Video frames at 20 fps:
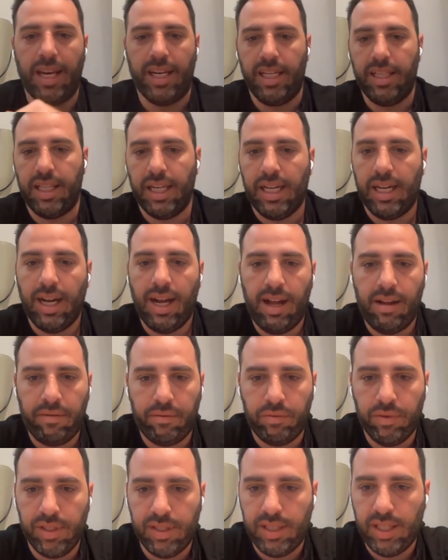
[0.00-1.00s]
And in the
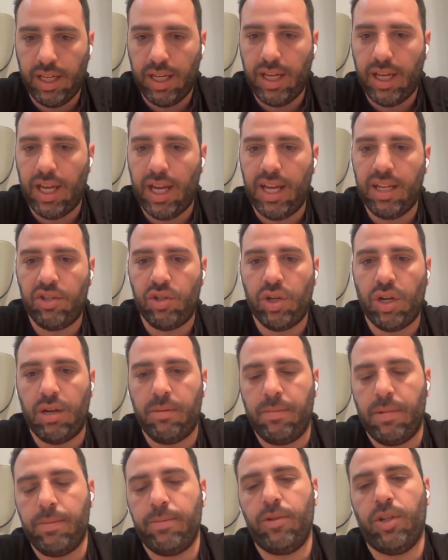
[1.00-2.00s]
graph, we see a
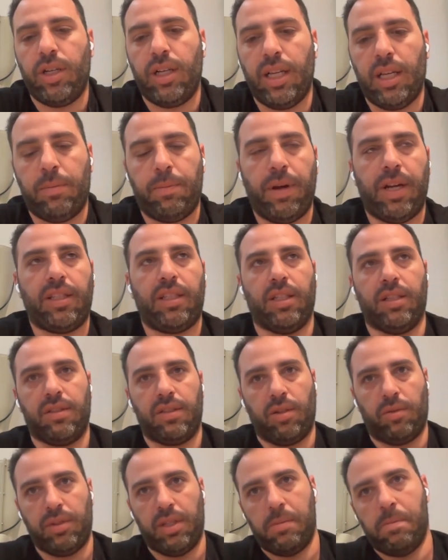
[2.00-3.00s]
gradual memory leak
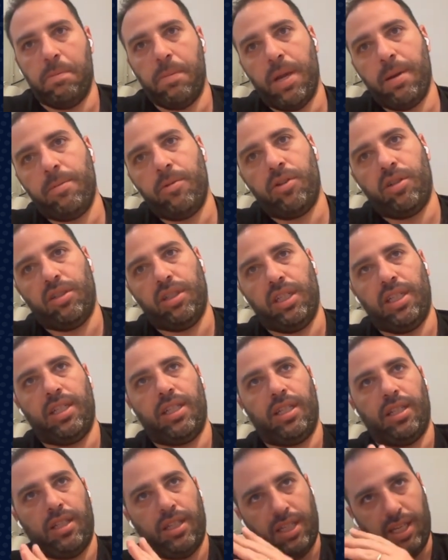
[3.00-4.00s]
pattern. So the
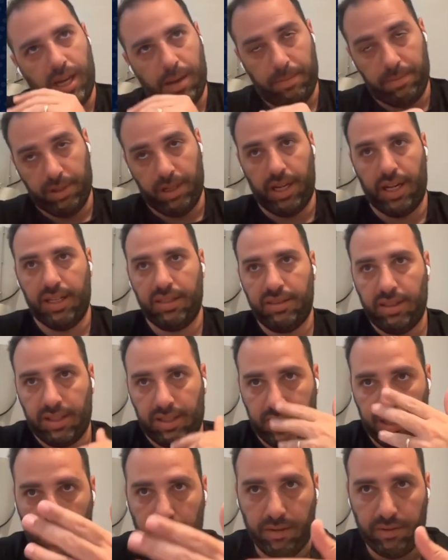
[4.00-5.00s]
memory kept, as
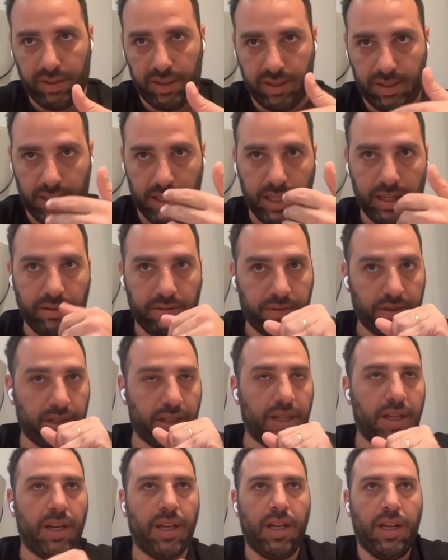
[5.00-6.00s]
the service
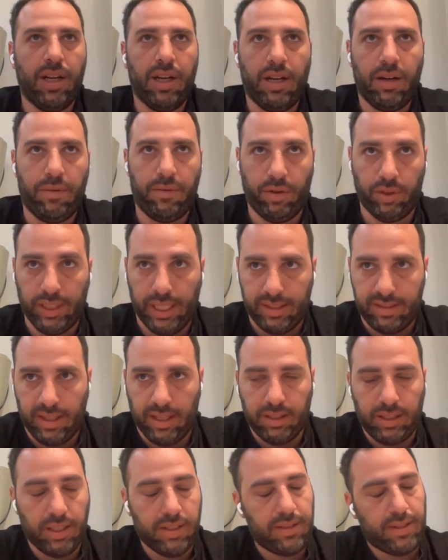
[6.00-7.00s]
lived for the
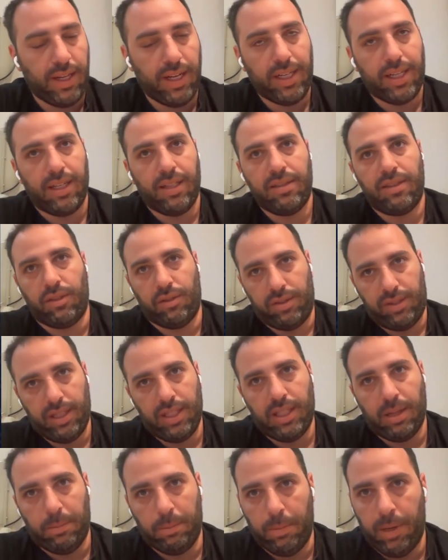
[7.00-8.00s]
13 seconds, you
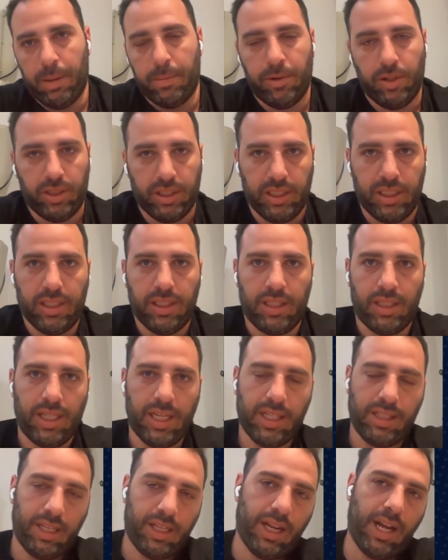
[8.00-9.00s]
see the memory
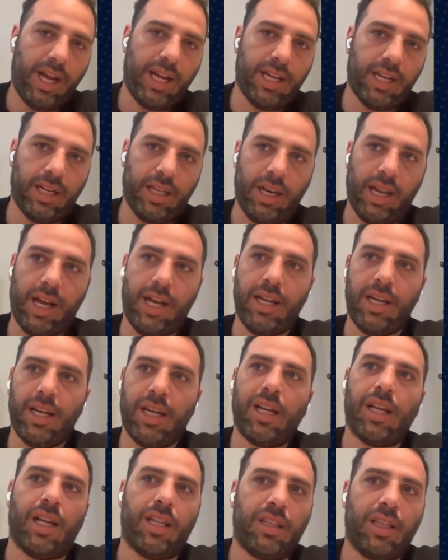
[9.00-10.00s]
getting higher and
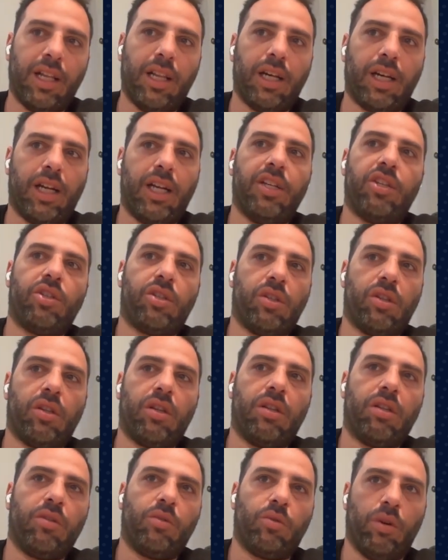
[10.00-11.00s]
higher until it
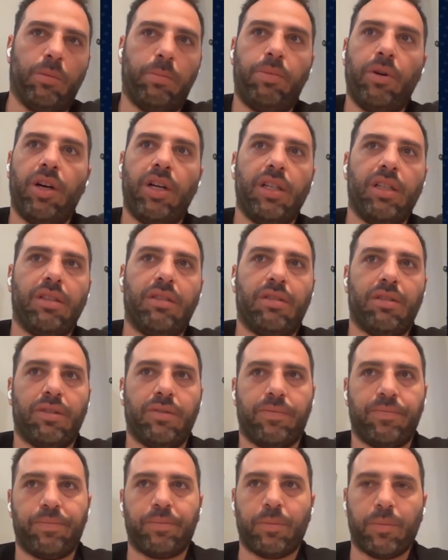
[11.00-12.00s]
reached to a
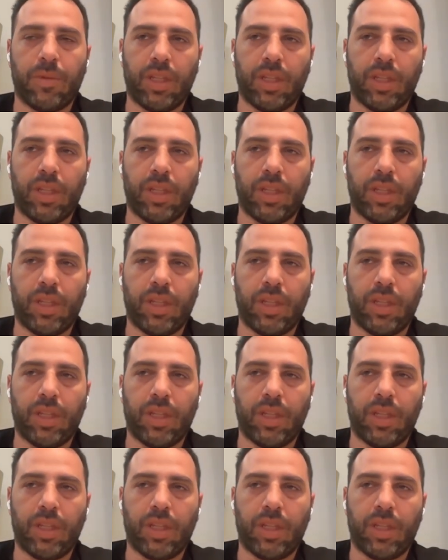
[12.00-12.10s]
point